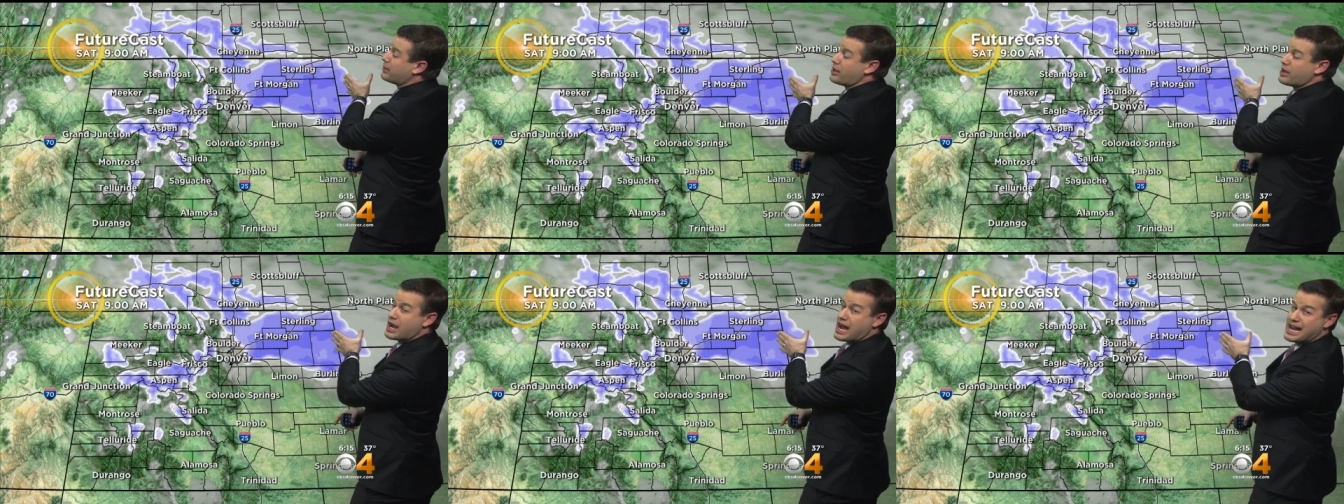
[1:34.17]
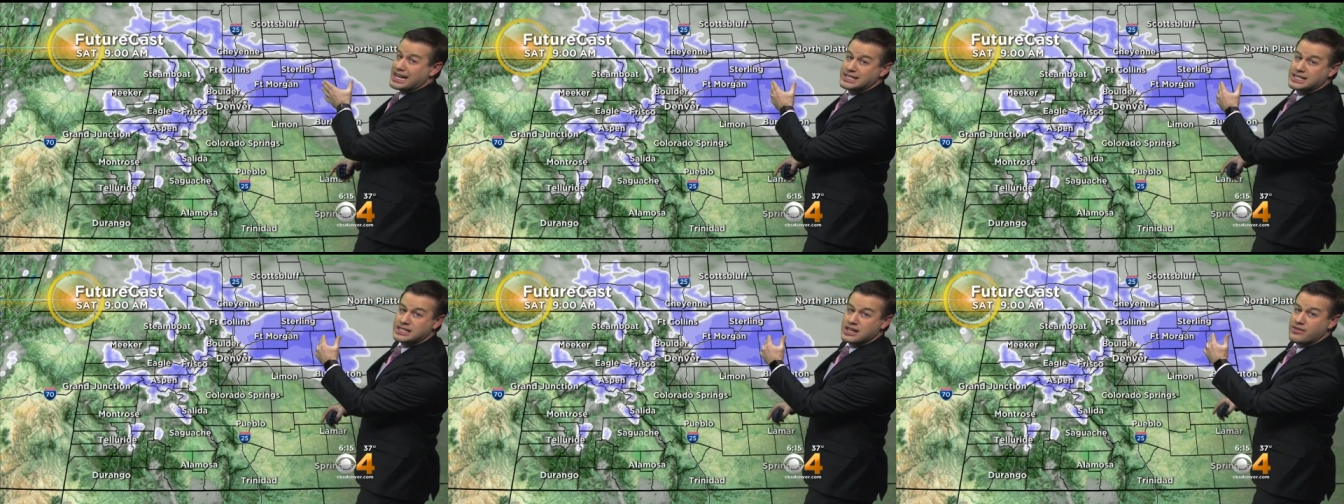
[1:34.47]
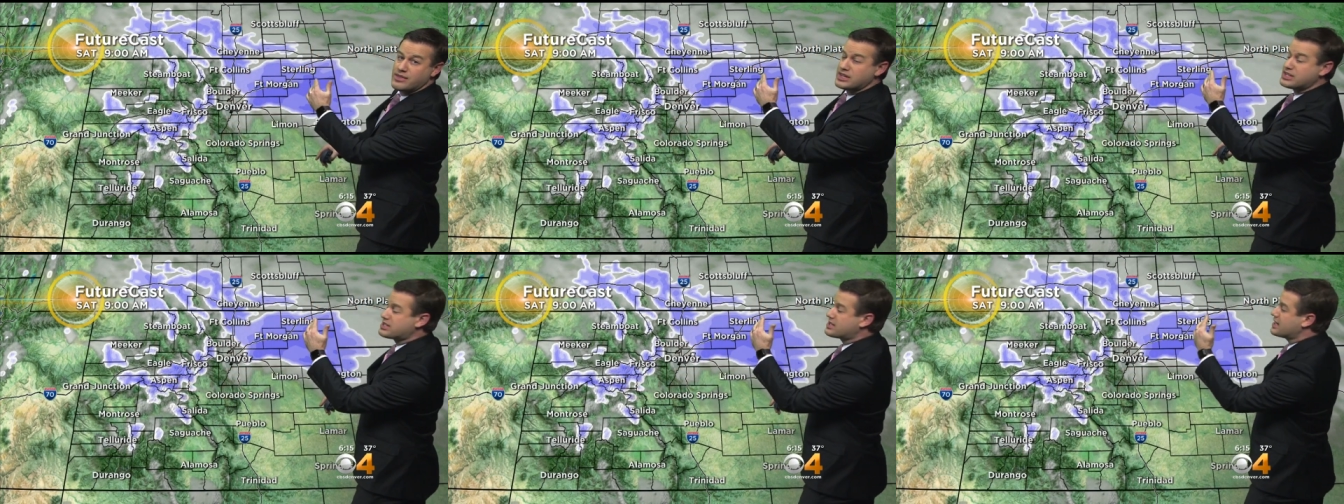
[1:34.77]
along
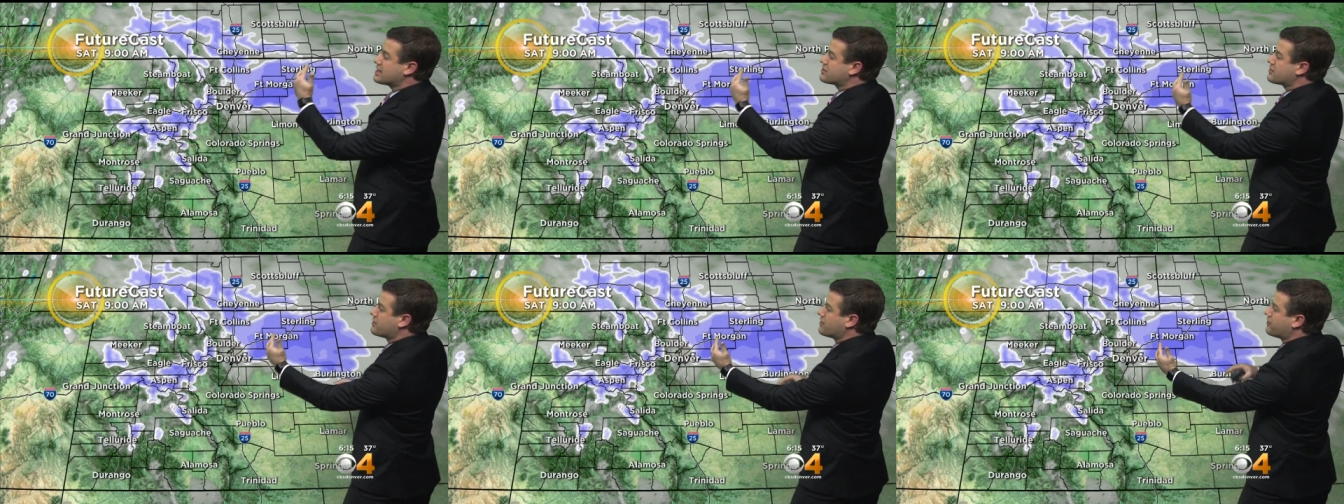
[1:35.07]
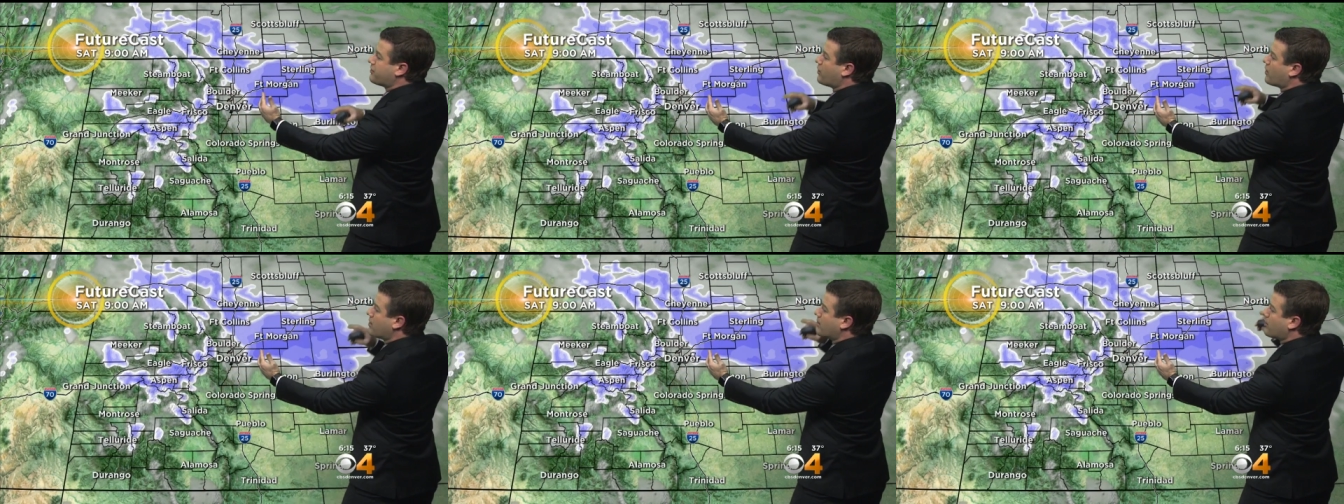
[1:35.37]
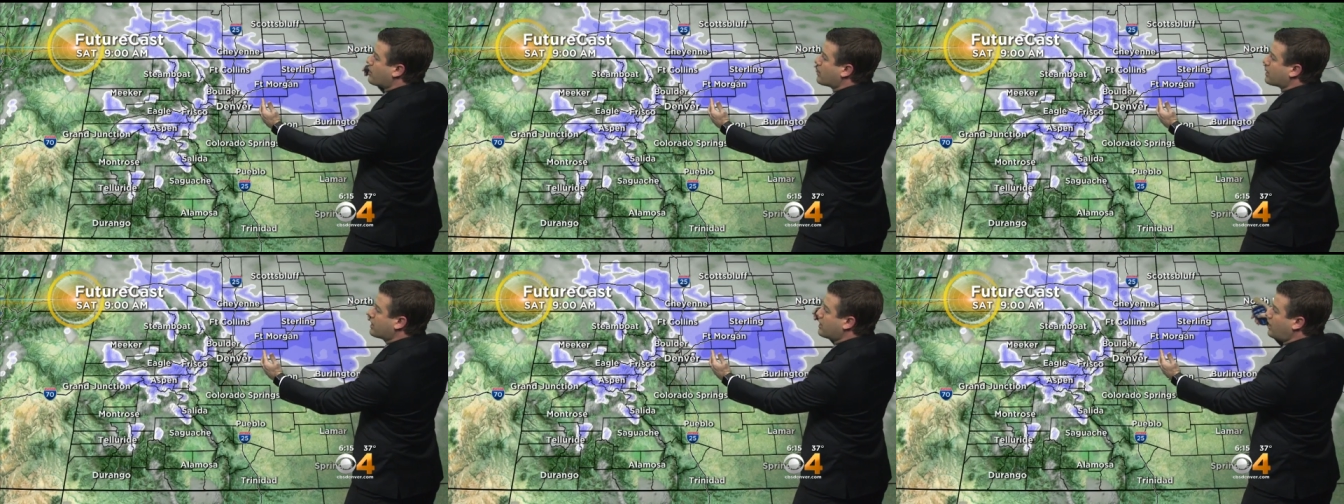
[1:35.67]
I-76 from Fort
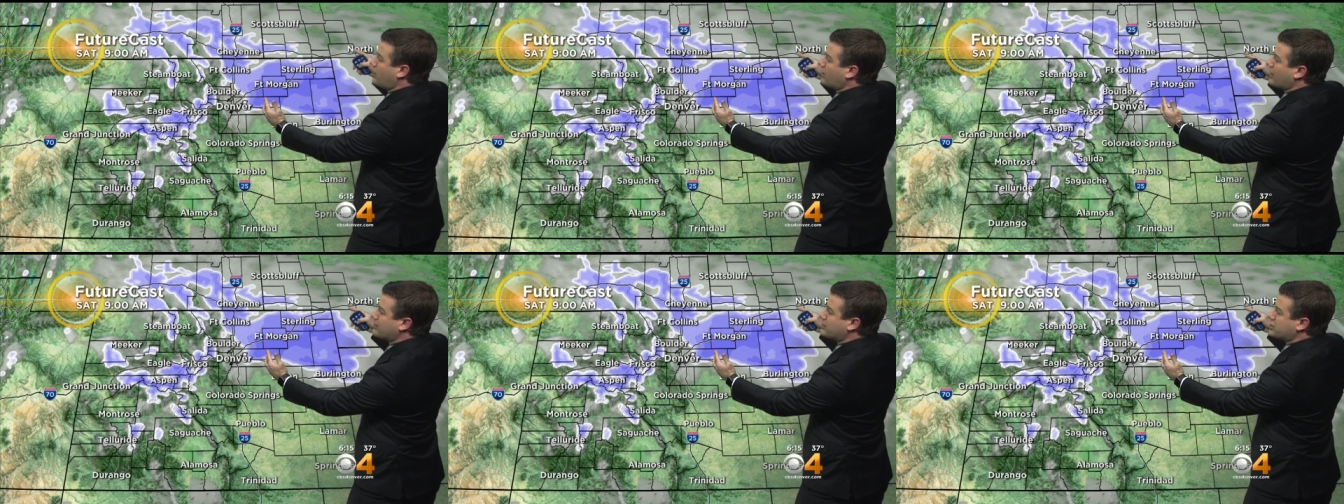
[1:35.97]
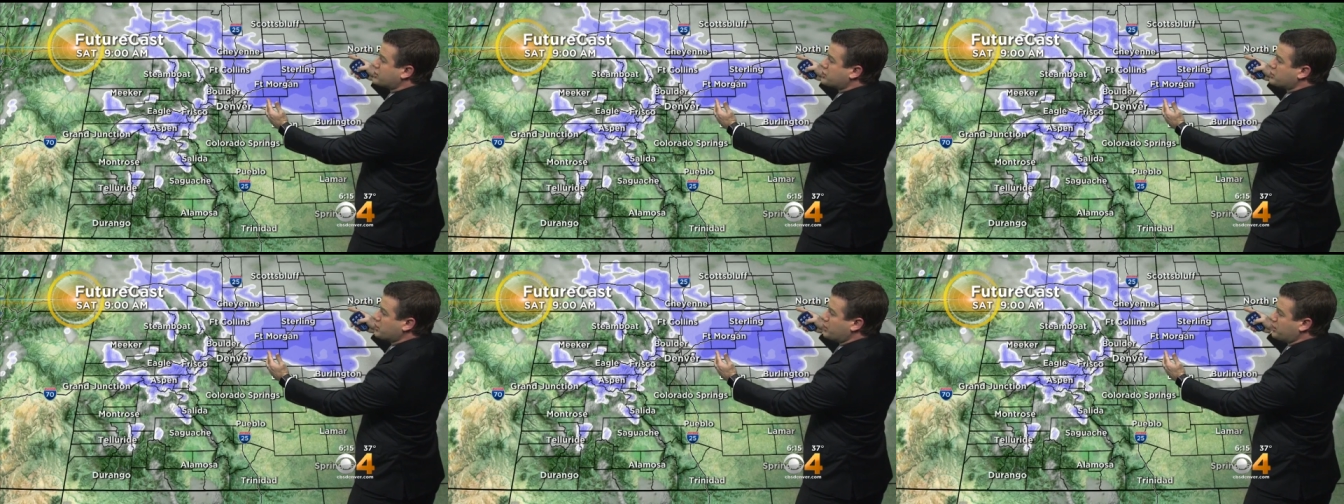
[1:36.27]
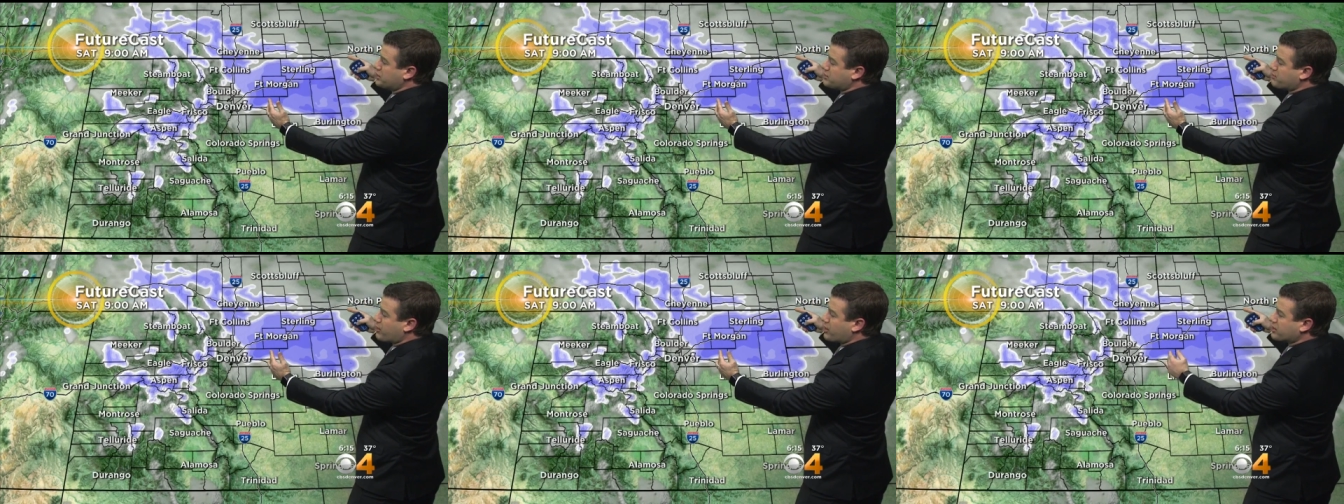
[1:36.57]
Morgan all the way up to
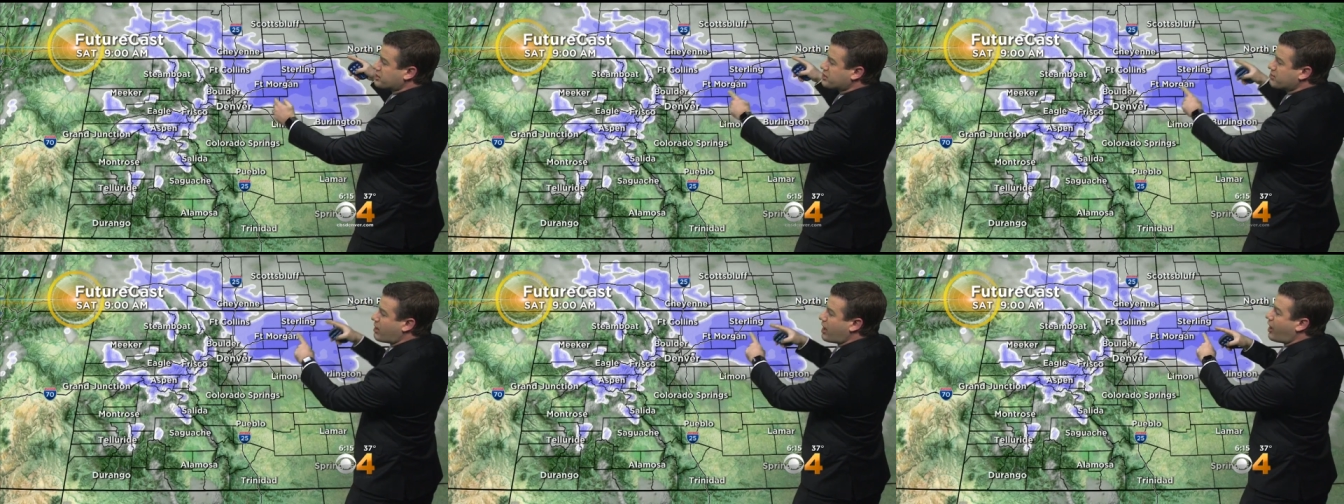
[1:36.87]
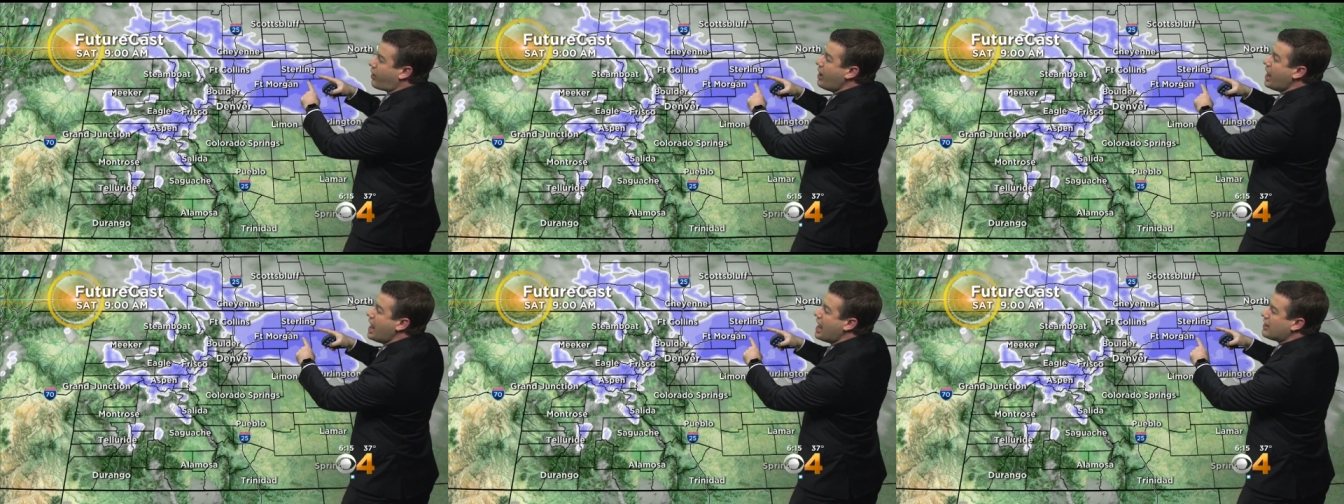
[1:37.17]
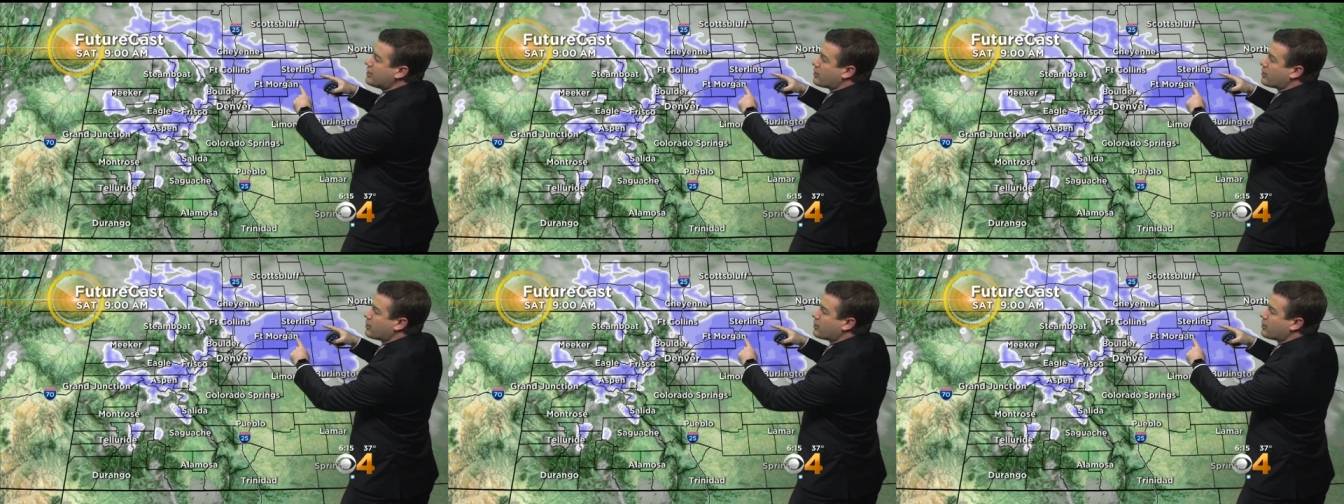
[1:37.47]
Julesburg tomorrow.